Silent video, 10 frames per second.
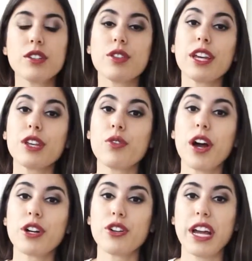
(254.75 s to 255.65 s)
so that
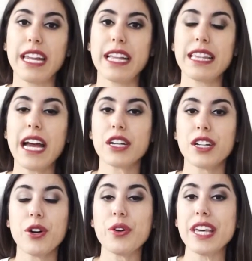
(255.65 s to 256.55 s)
you are creating
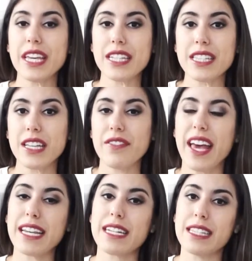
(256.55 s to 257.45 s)
that cohesive
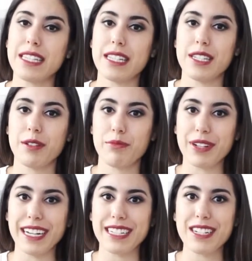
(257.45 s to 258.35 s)
and consistent
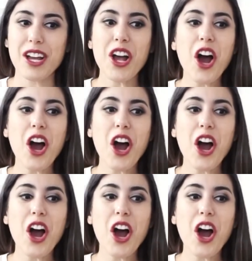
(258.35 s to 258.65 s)
brand.